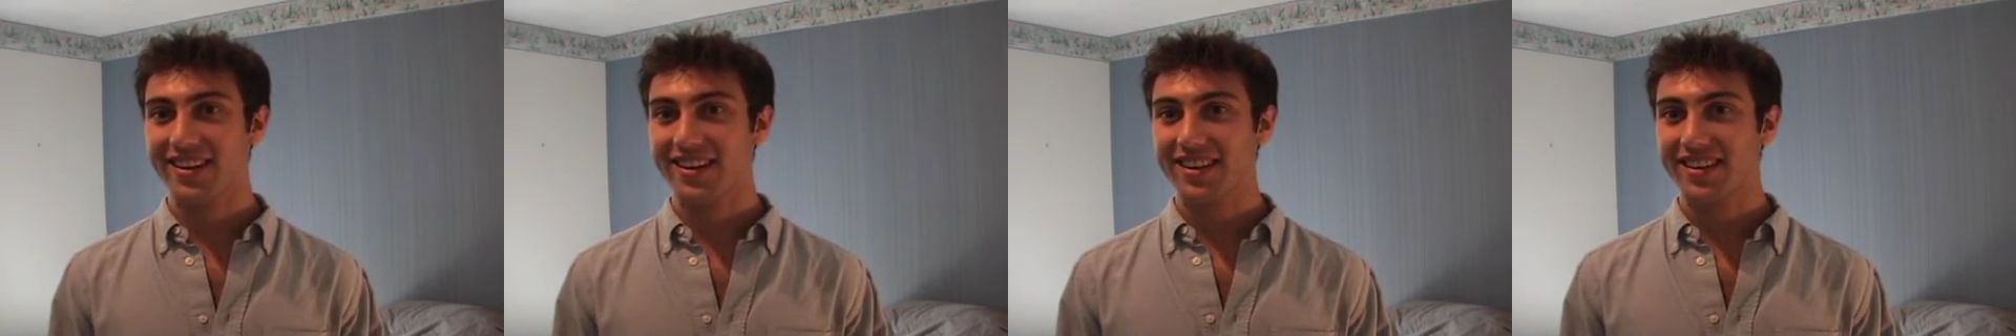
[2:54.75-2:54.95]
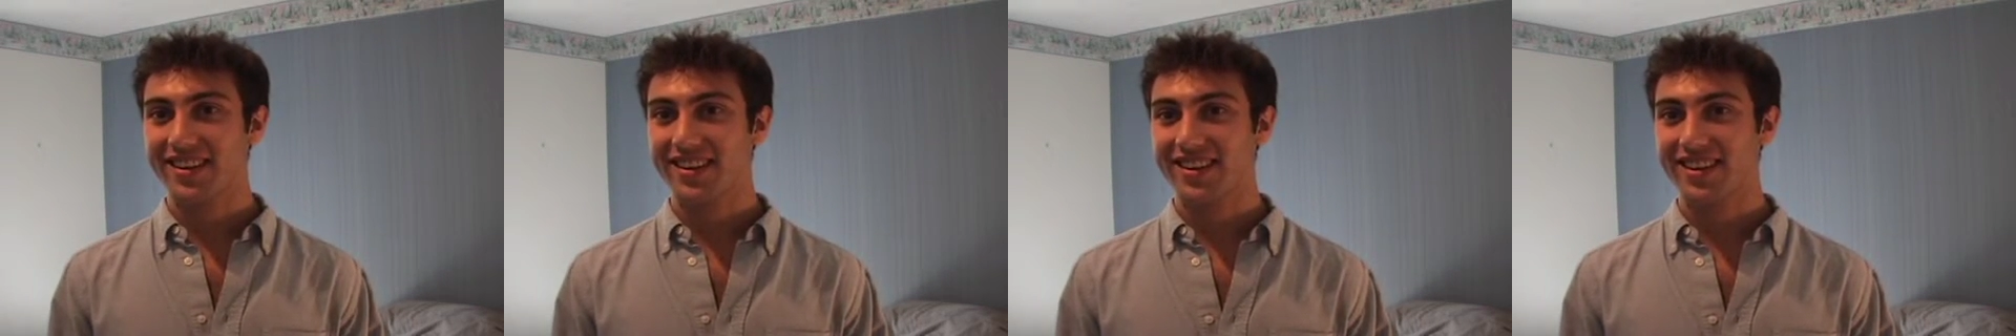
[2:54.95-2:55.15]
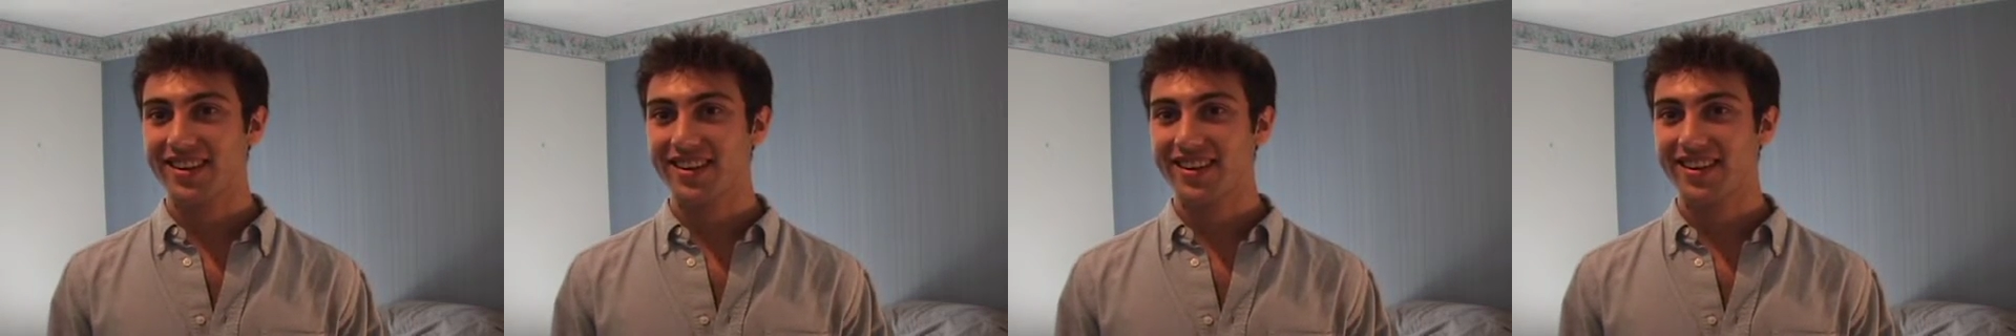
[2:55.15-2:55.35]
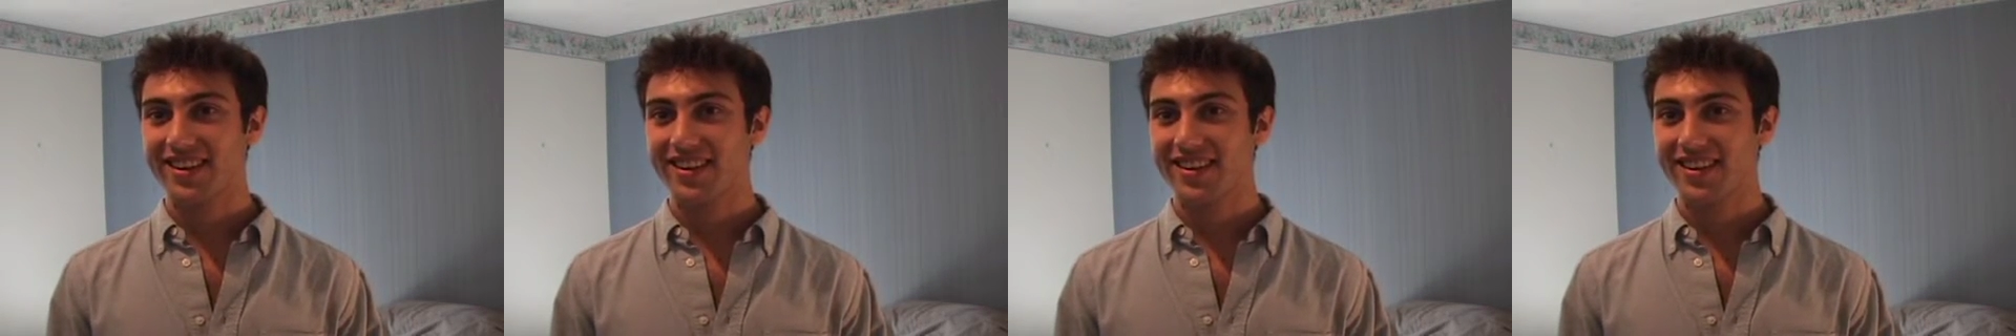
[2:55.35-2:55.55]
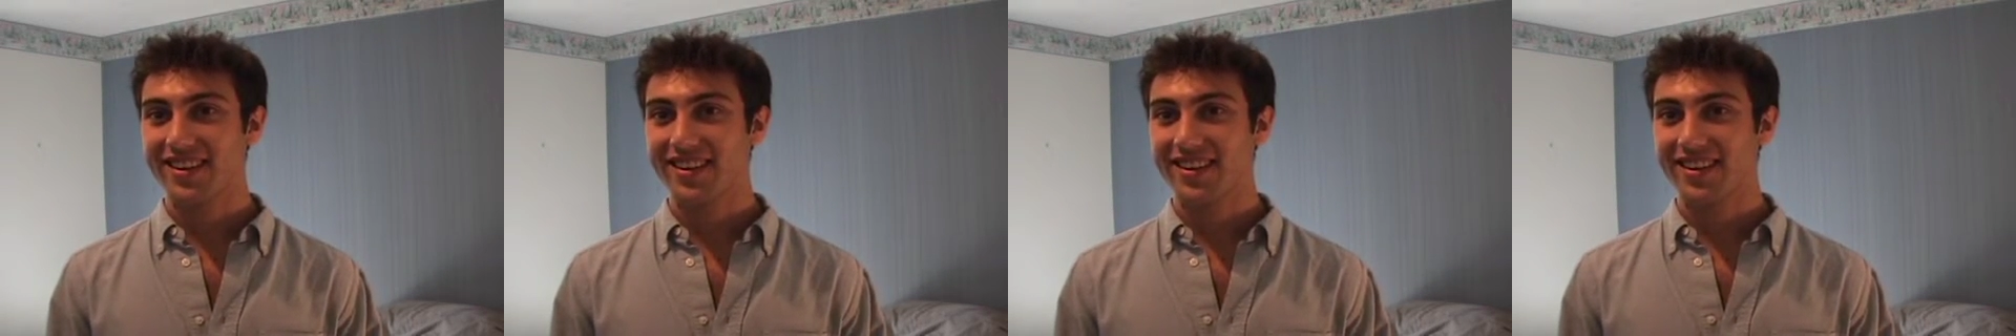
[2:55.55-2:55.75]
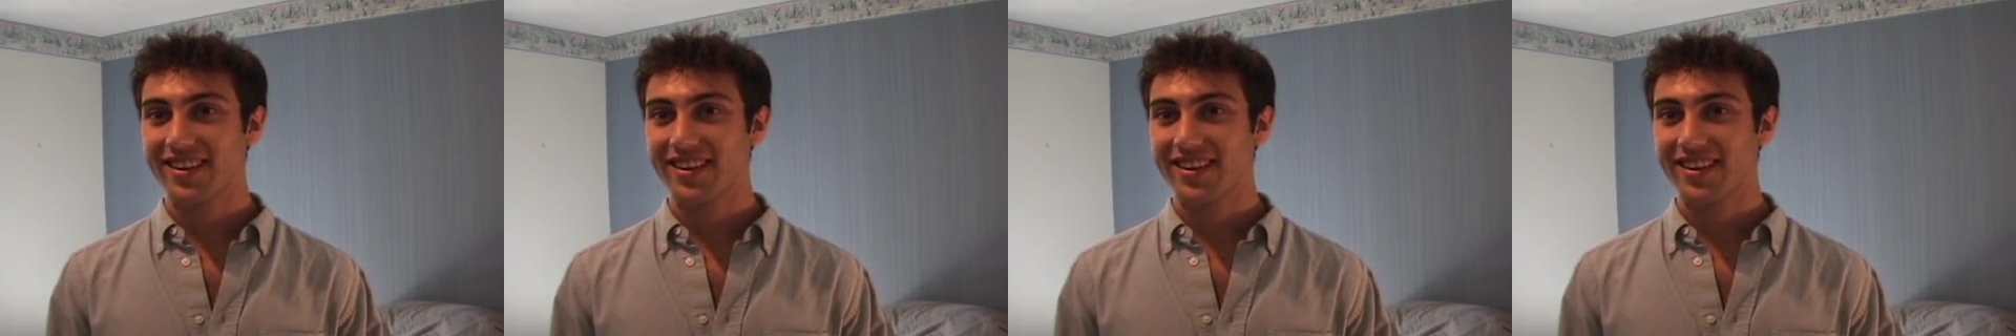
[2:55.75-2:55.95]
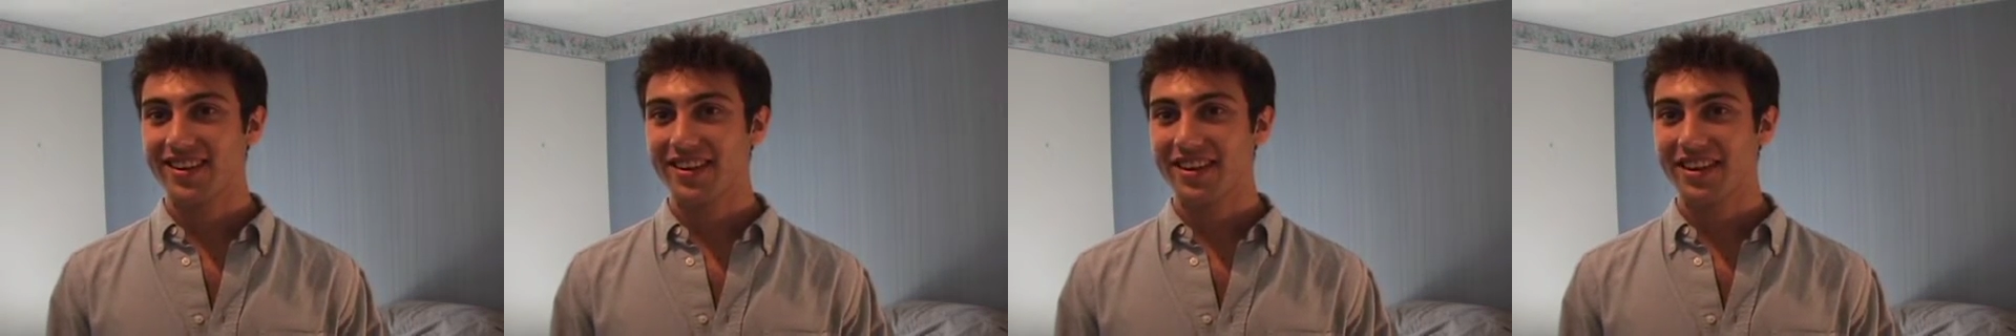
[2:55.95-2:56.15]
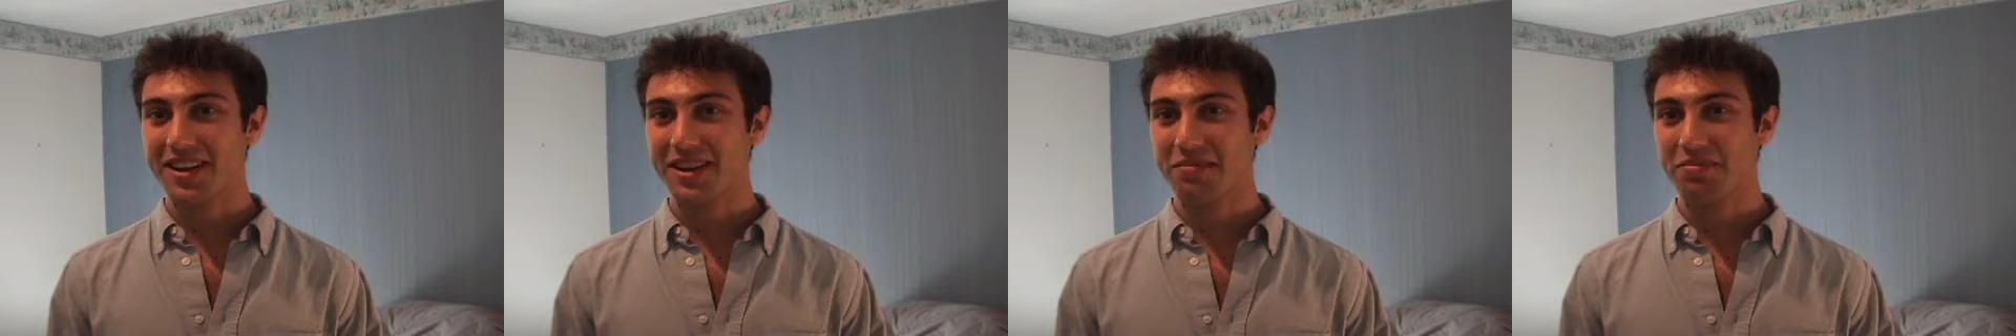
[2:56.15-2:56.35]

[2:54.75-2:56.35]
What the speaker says: And